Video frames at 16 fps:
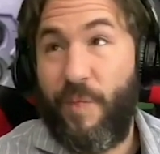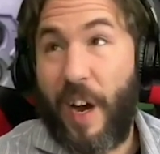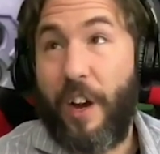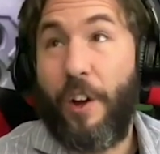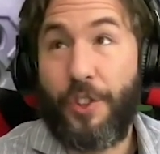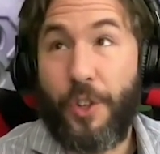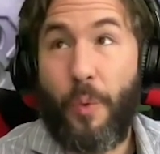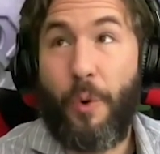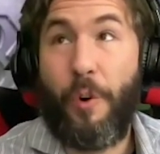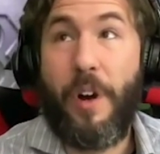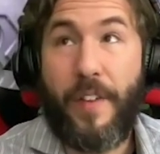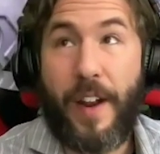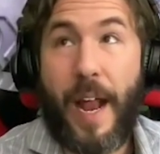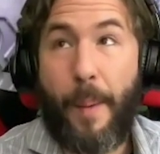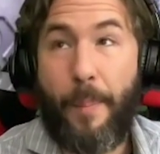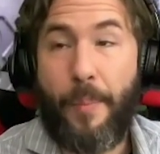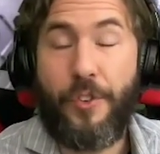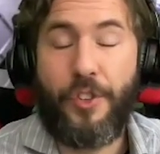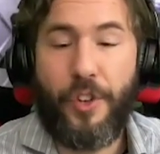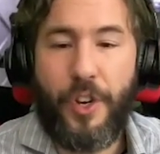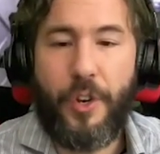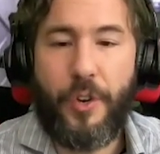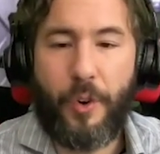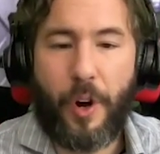also worry if it happens in
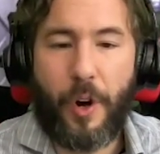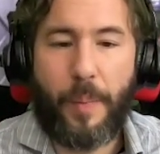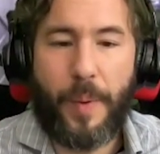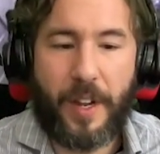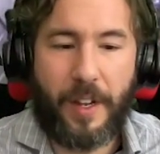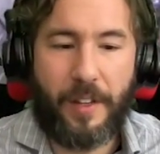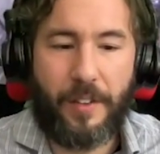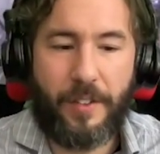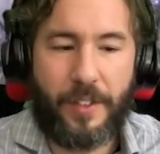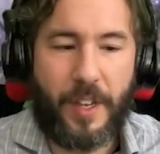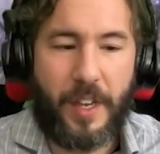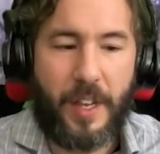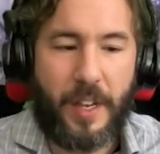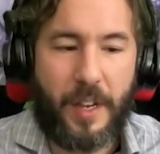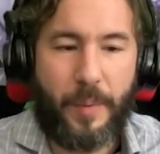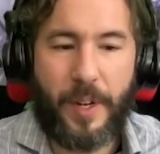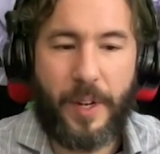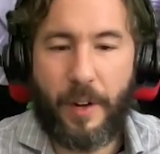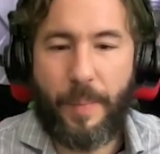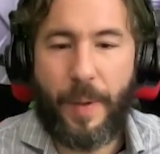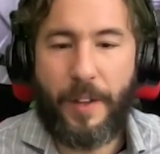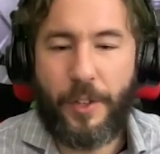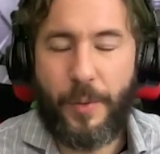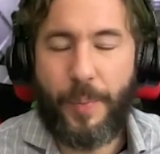New York because, well,
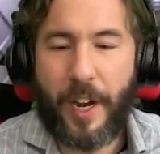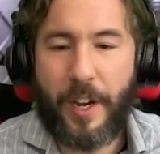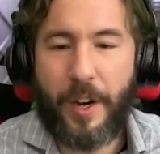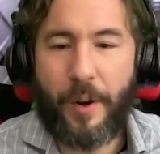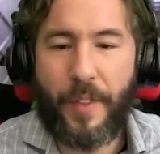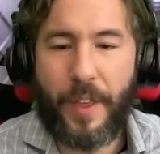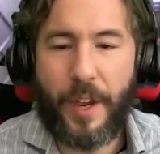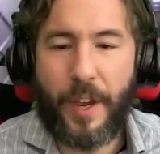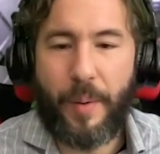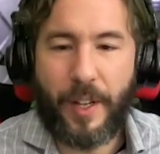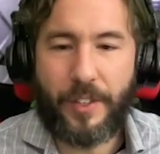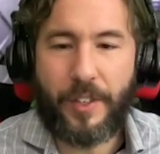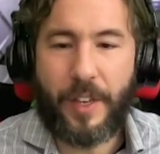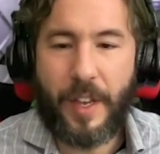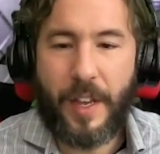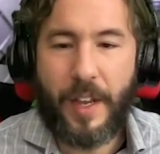as you probably know, in the US,